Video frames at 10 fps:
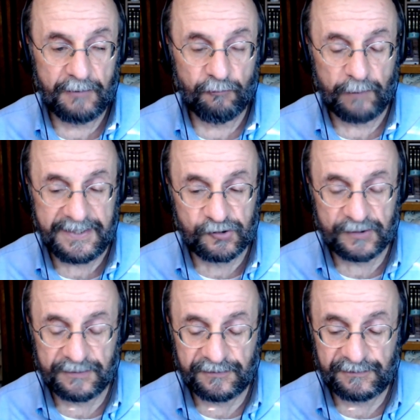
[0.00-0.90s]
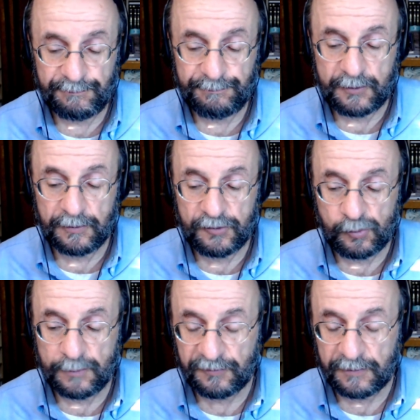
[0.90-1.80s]
righteous because
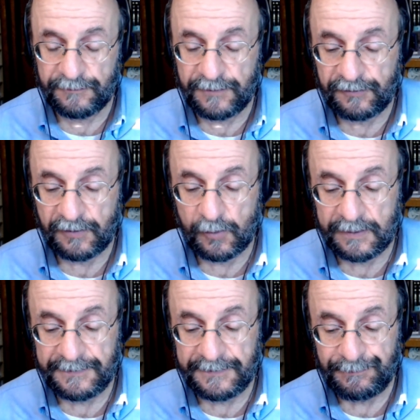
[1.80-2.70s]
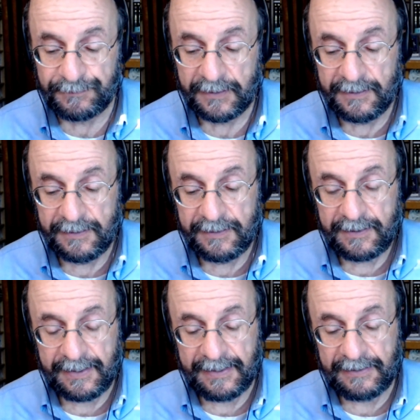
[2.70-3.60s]
you observe the Torah.
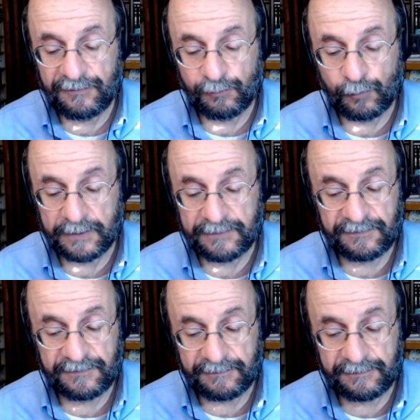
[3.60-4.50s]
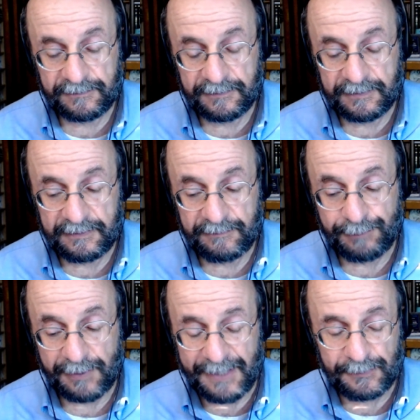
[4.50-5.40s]
And what the
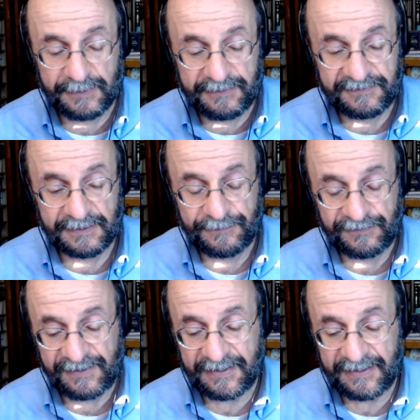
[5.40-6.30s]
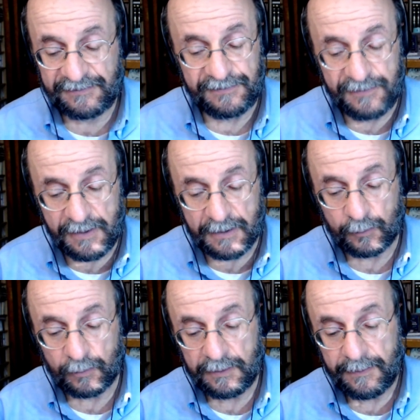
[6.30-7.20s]
Bible itself says is
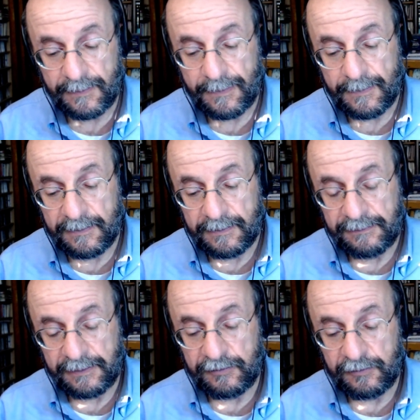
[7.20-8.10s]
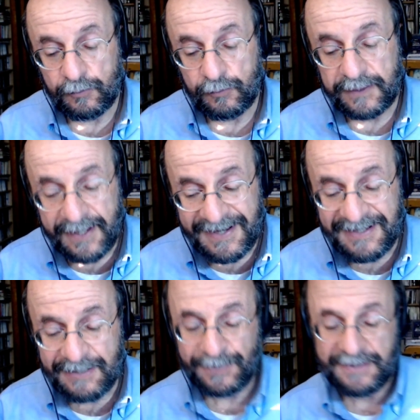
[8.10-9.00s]
no, that you
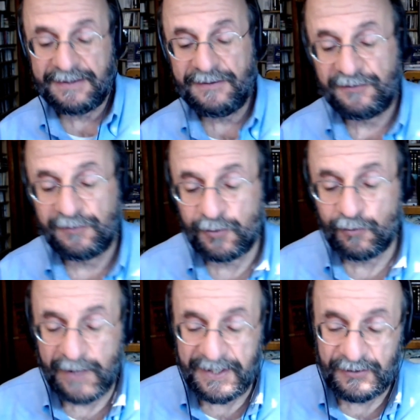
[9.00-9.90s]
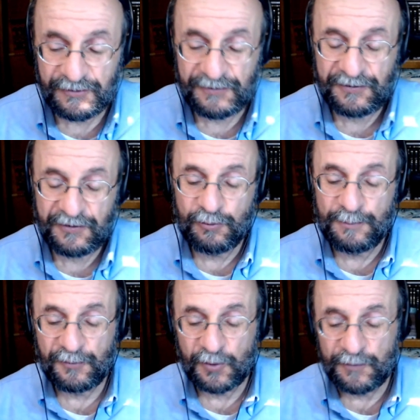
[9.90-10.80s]
can be considered righteous through
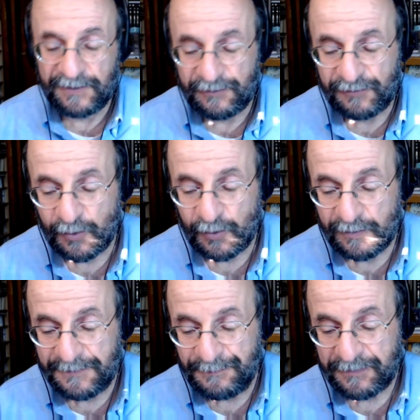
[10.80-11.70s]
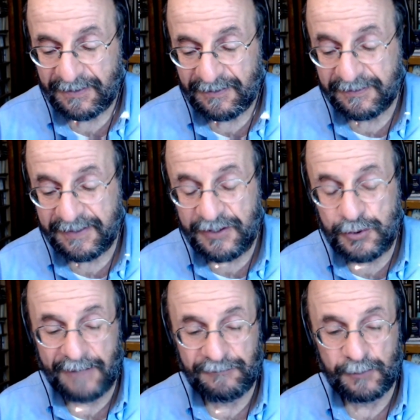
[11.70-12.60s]
observing the Torah. Again,
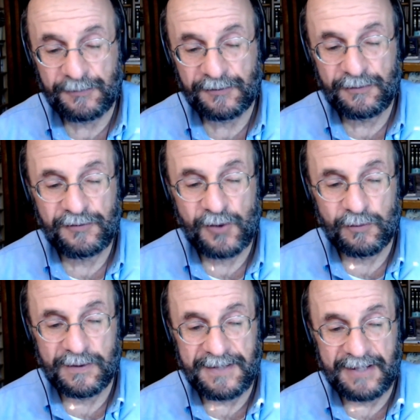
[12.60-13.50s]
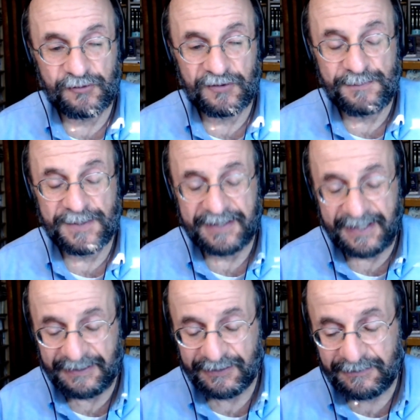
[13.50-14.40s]
you have to observe the Torah not just
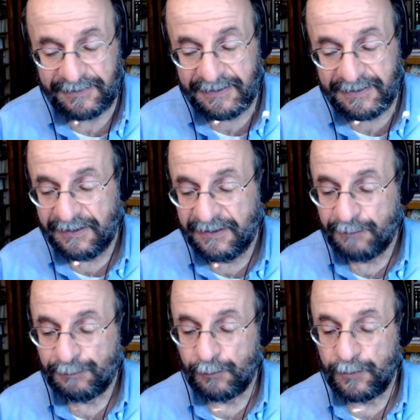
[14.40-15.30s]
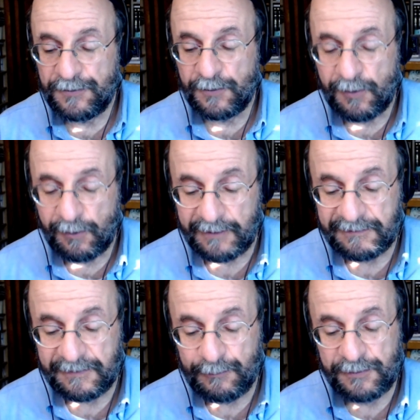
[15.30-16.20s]
mechanically, but with your
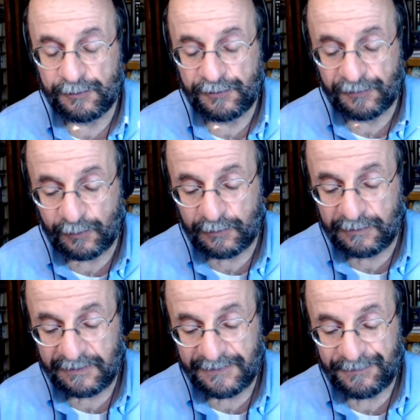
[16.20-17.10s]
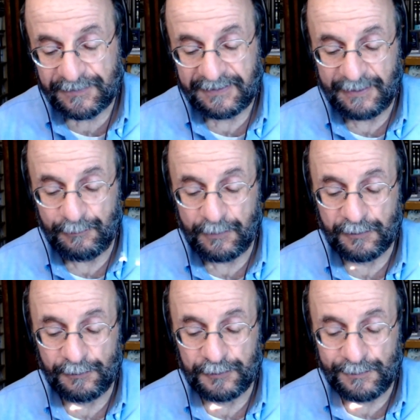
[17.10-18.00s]
heart and with your soul and with
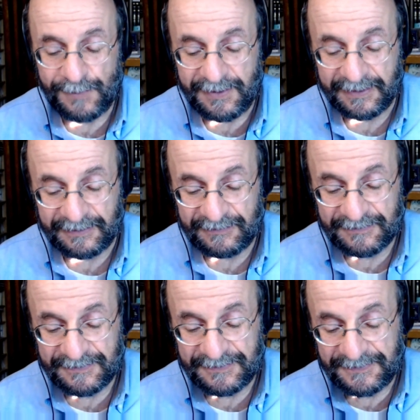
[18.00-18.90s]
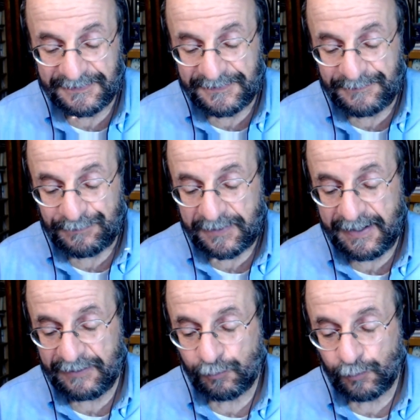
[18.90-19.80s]
all your mind.
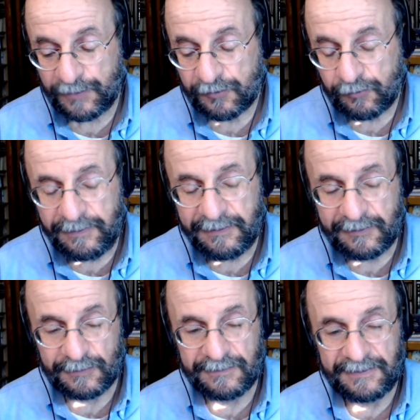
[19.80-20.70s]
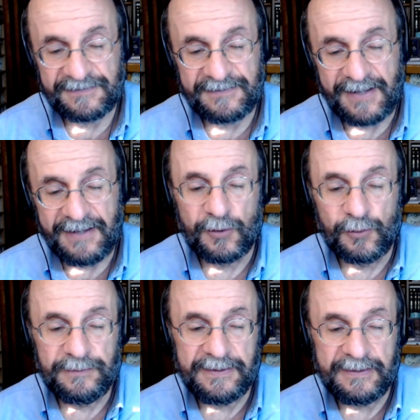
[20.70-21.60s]
And what's critical is not
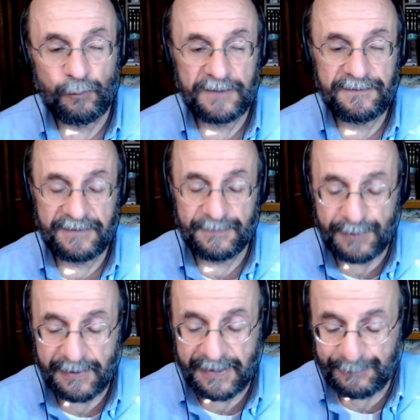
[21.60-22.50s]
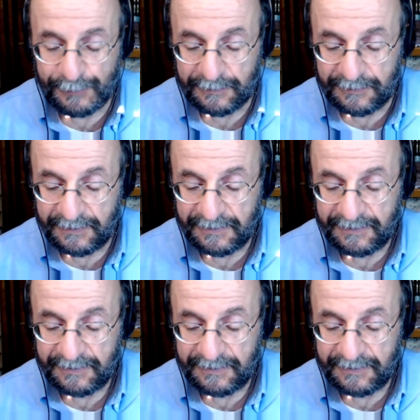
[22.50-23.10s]
only what the Bible